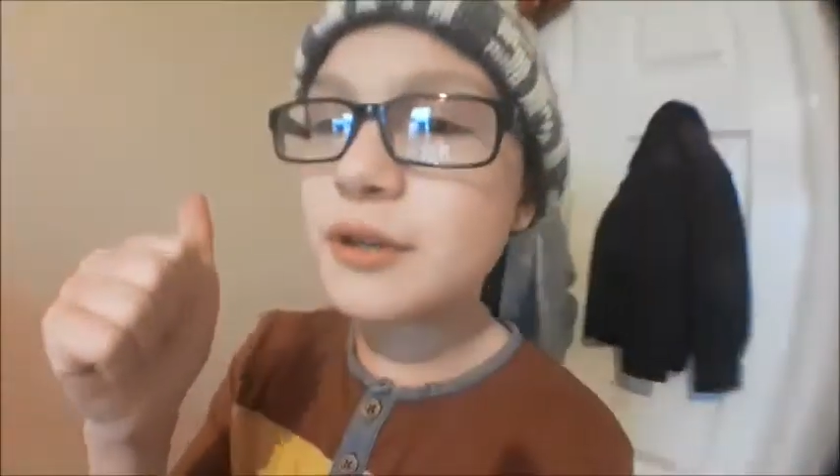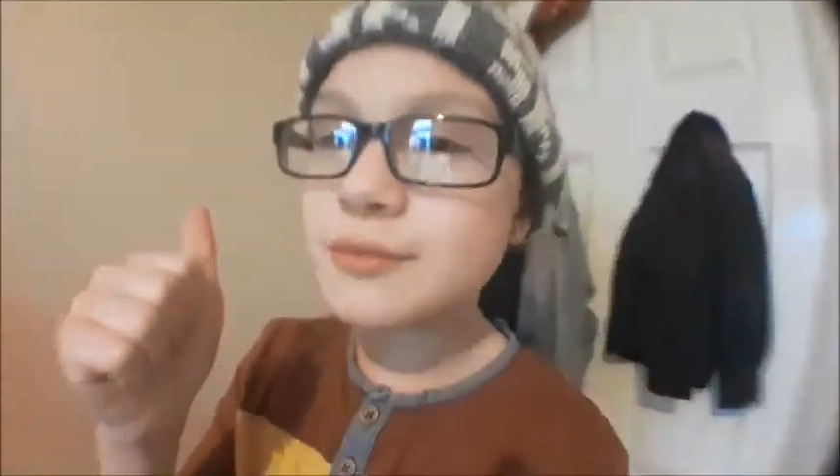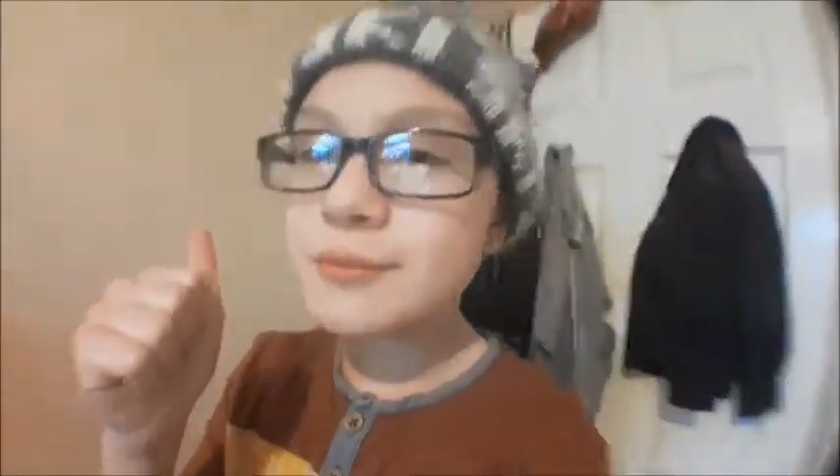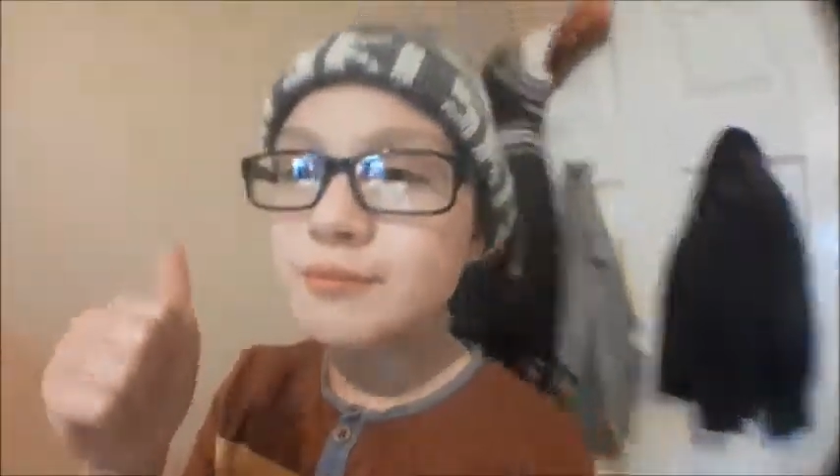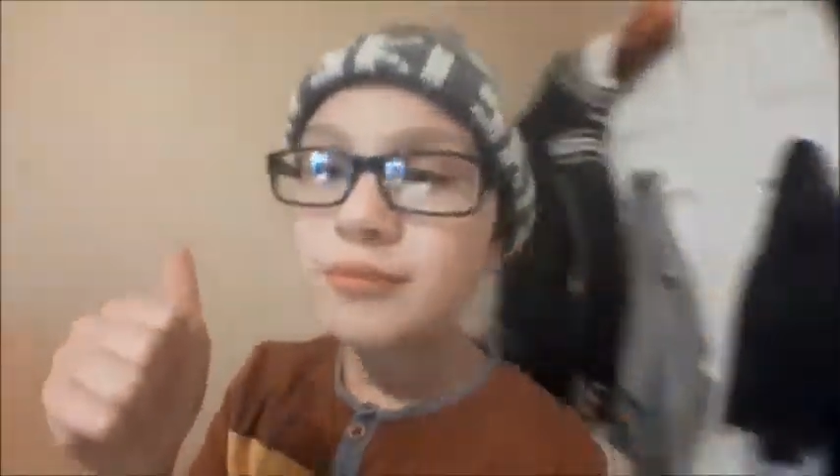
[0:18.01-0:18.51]

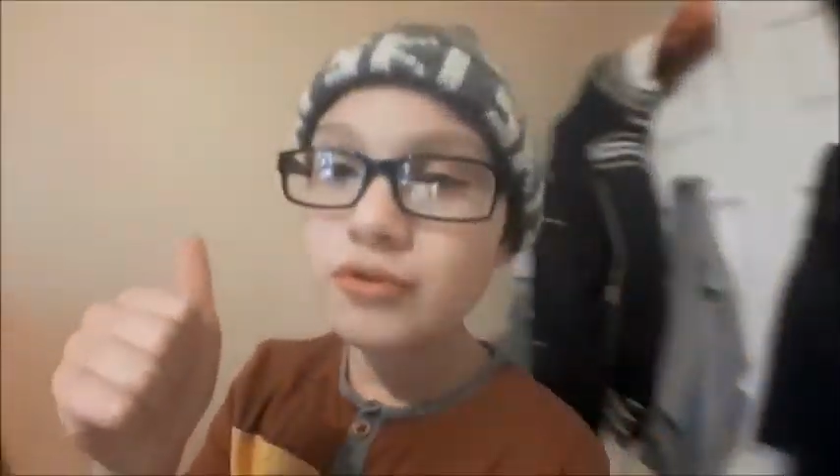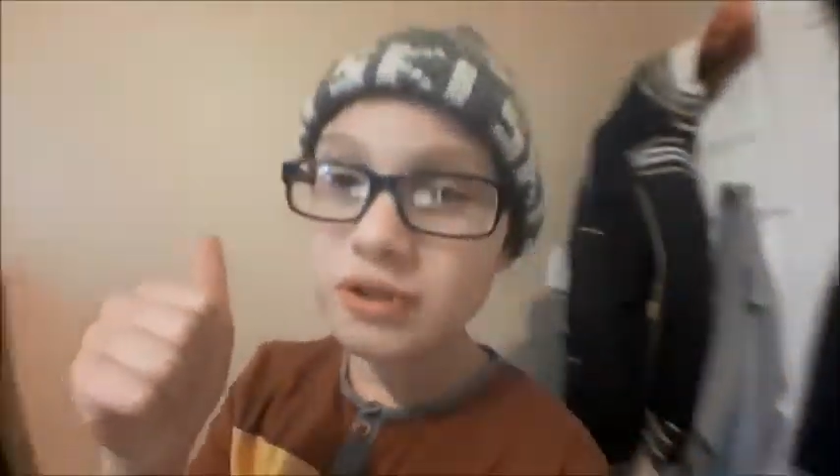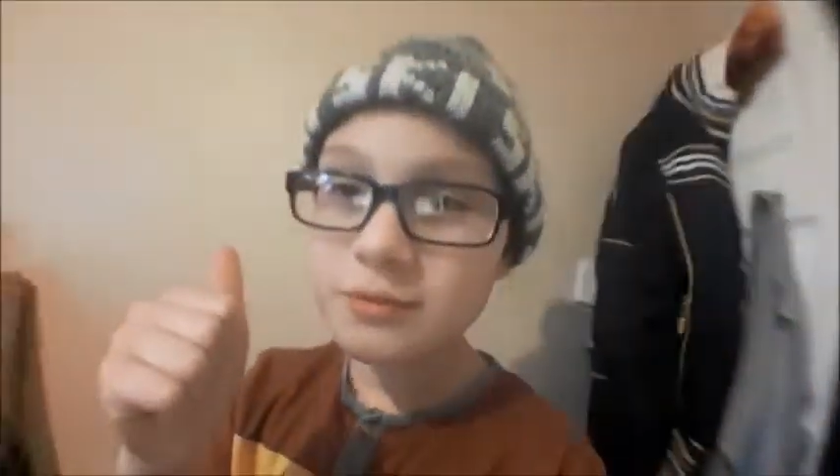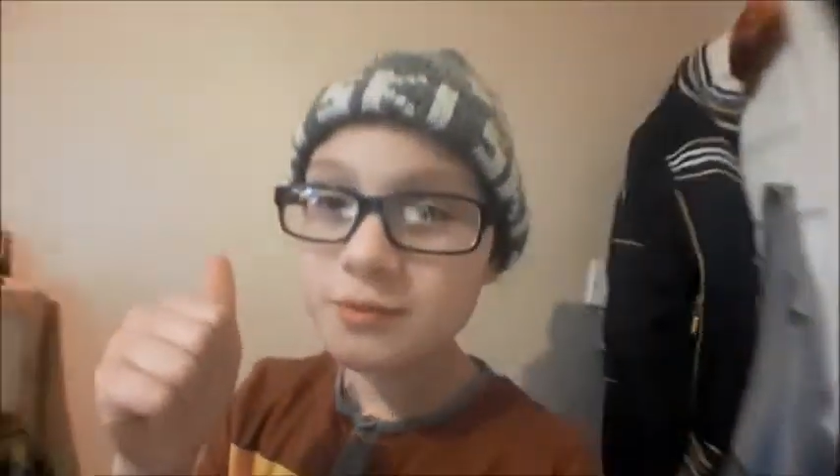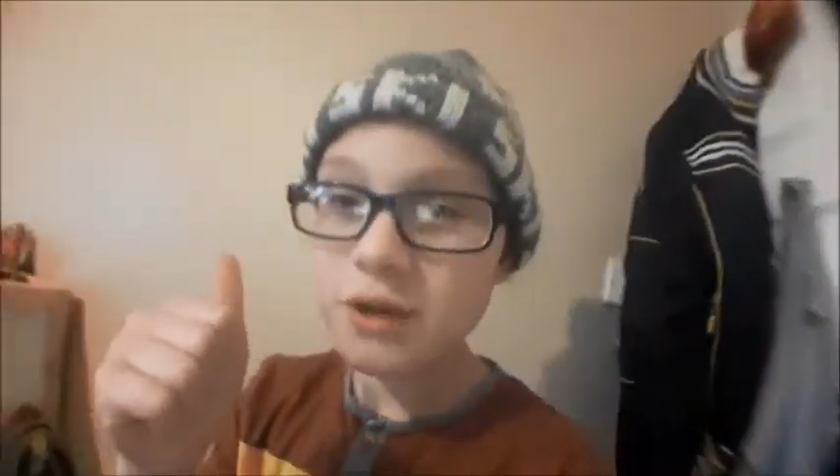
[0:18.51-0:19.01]
pick up some
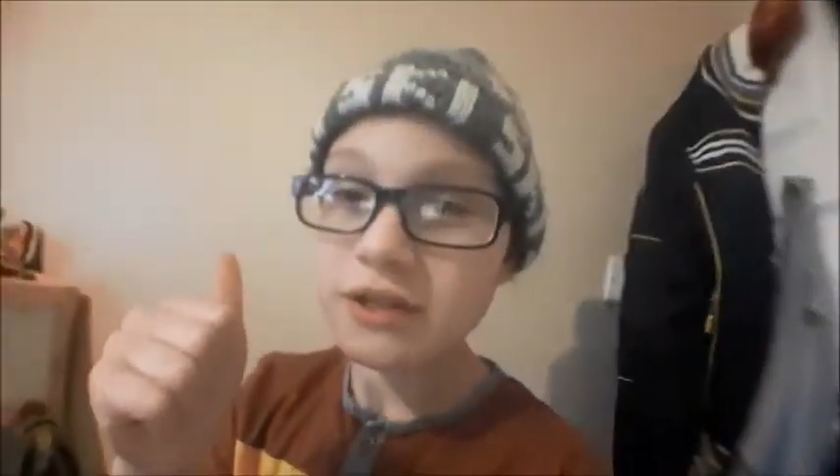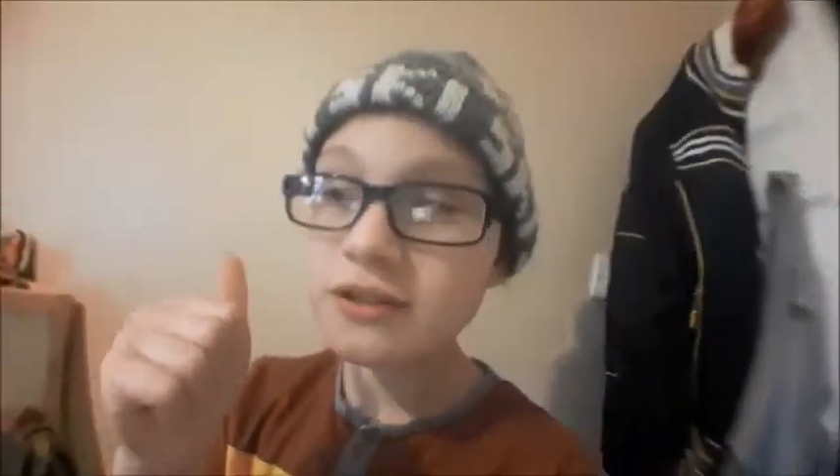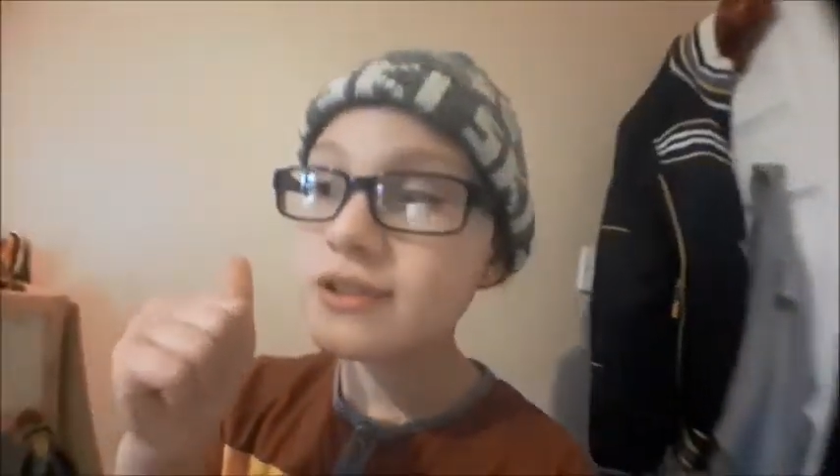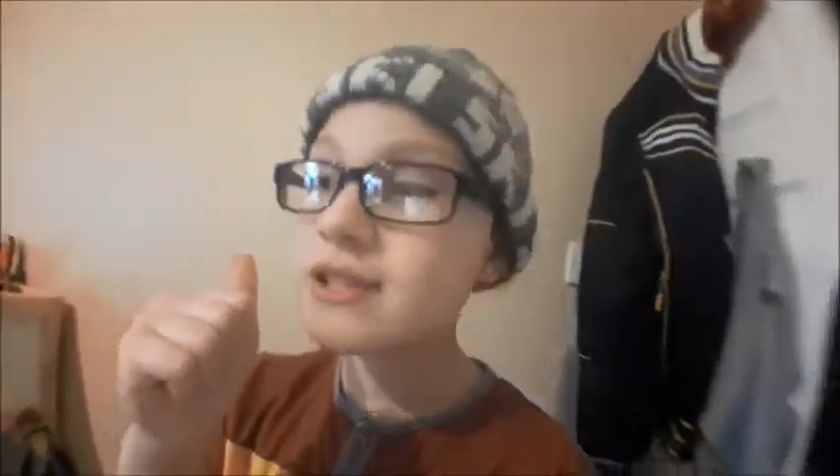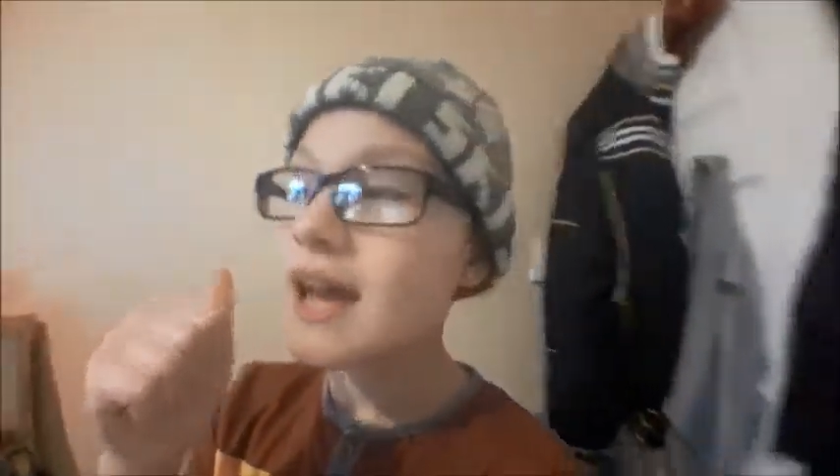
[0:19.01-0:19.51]
Christmas
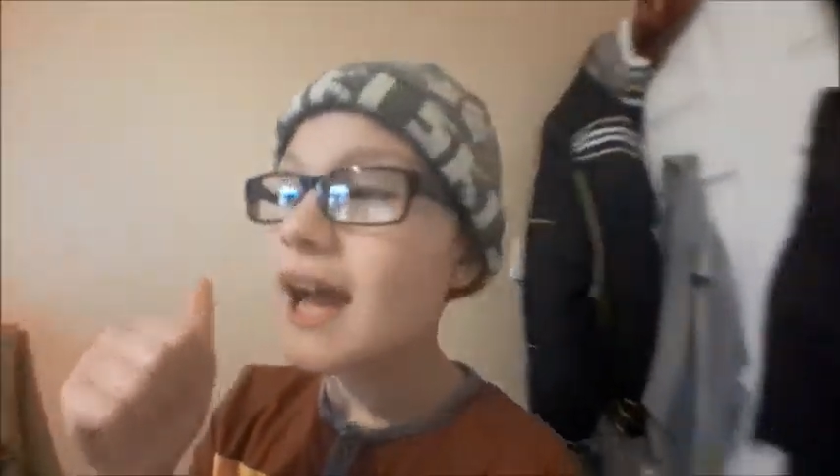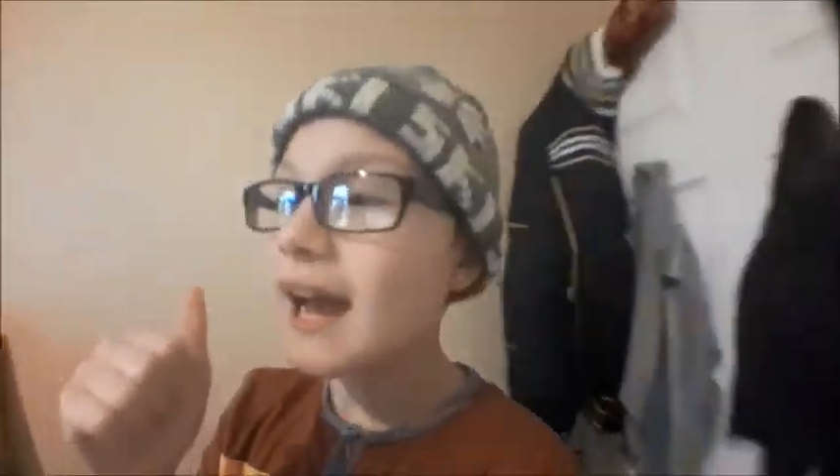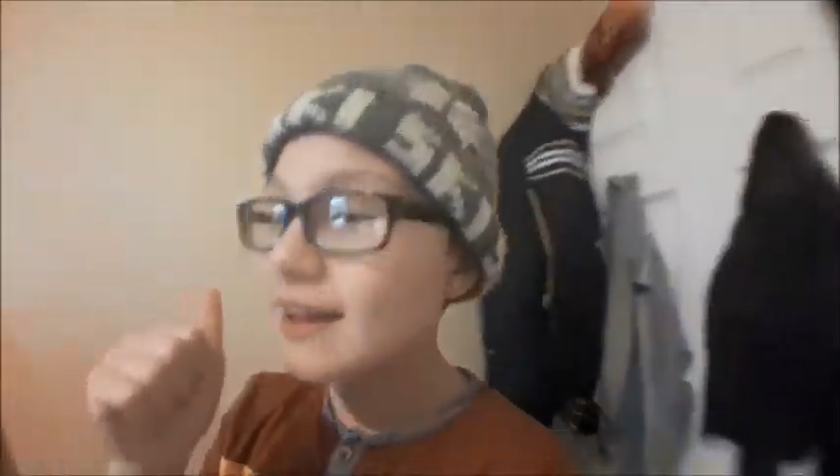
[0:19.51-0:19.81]
presents.